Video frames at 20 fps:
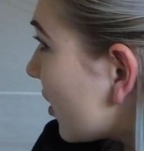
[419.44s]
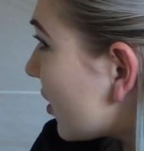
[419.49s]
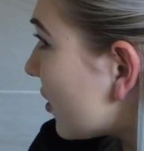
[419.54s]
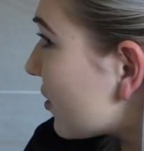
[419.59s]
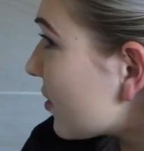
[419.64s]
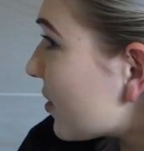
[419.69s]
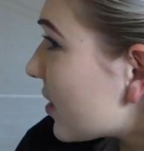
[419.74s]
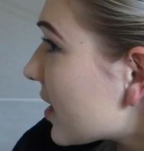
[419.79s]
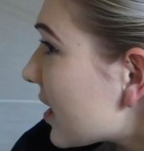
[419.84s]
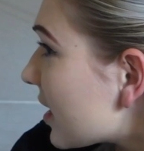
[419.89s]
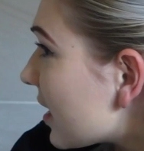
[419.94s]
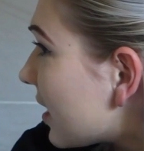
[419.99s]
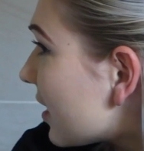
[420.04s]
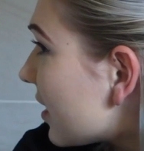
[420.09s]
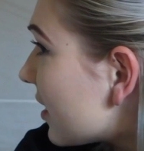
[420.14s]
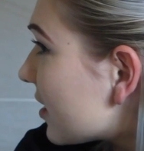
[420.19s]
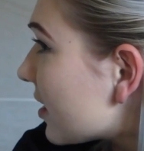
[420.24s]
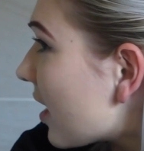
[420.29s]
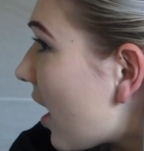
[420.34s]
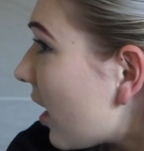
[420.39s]
use
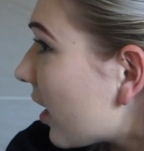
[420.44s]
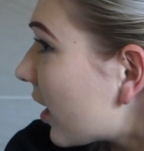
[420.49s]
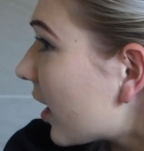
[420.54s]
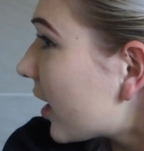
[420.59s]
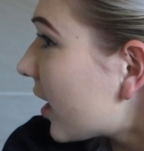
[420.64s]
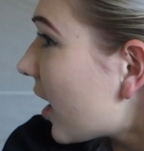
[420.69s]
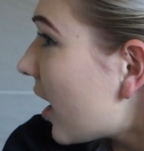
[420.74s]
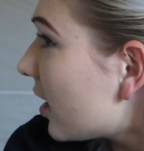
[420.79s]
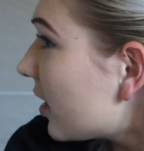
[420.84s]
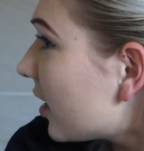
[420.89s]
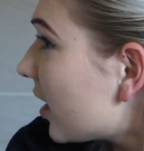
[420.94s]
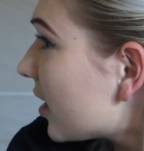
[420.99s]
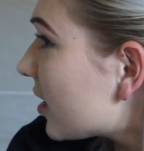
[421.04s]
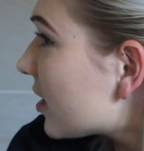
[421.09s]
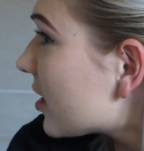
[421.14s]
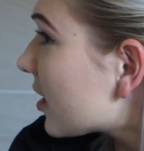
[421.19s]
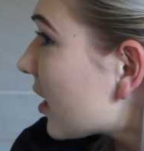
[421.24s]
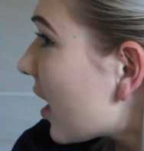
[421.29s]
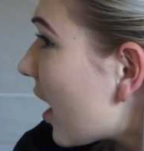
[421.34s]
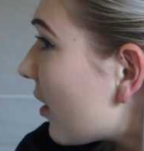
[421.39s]
the darker color
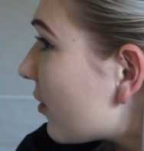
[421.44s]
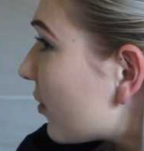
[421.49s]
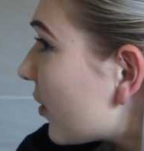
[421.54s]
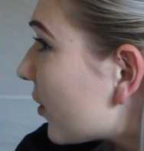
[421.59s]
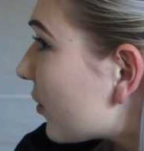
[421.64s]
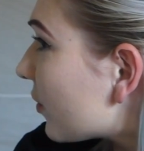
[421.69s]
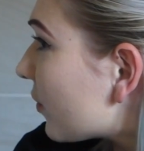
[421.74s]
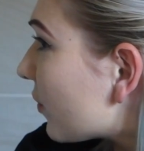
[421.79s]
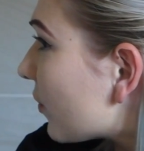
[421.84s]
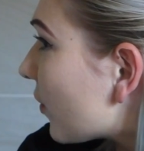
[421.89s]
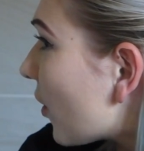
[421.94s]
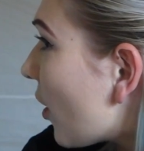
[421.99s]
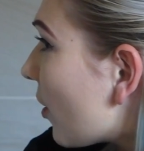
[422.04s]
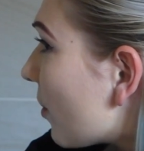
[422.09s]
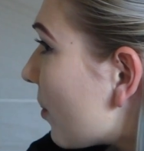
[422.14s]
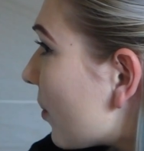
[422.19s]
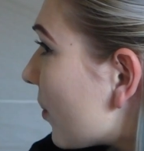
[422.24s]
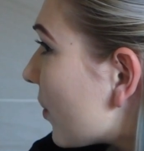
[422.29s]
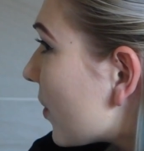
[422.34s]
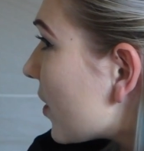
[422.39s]
to cover
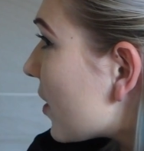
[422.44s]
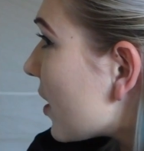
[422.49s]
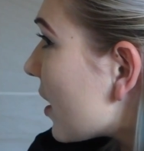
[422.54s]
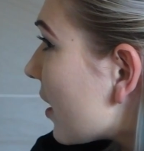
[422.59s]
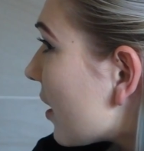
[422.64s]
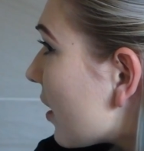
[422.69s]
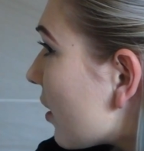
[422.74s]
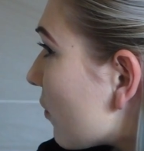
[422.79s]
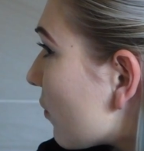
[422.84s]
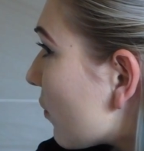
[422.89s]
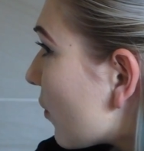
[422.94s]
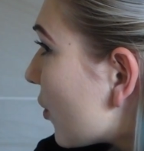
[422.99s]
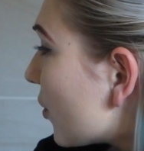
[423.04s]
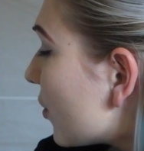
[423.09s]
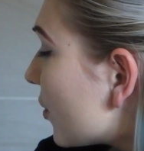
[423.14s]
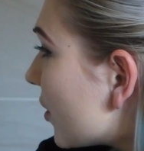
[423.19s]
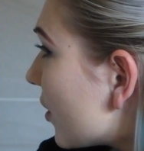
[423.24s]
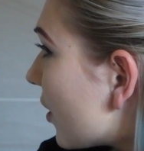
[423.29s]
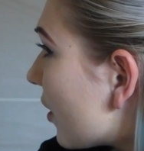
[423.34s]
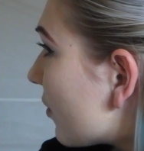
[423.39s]
from the
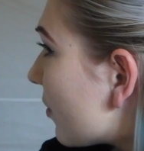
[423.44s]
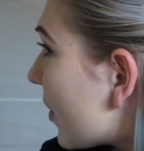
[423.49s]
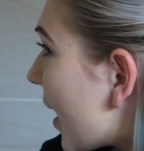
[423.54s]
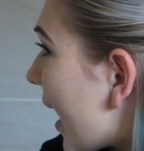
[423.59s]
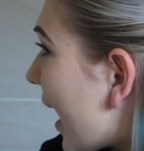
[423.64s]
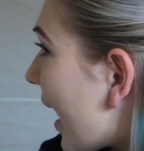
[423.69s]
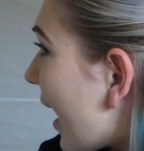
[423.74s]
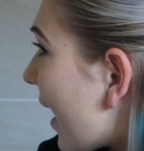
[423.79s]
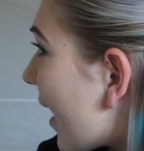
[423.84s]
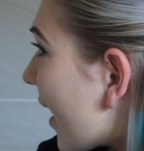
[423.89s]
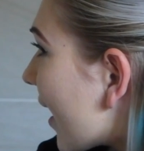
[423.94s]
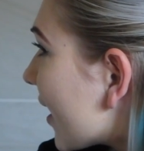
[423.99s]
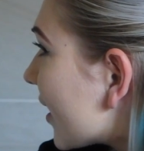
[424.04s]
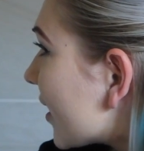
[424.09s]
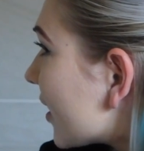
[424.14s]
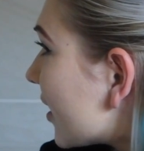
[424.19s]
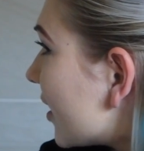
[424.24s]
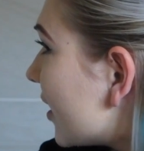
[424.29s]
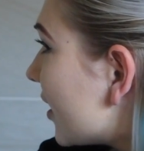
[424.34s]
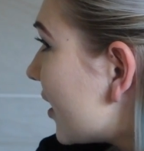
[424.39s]
root of my
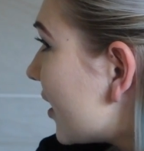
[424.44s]
hair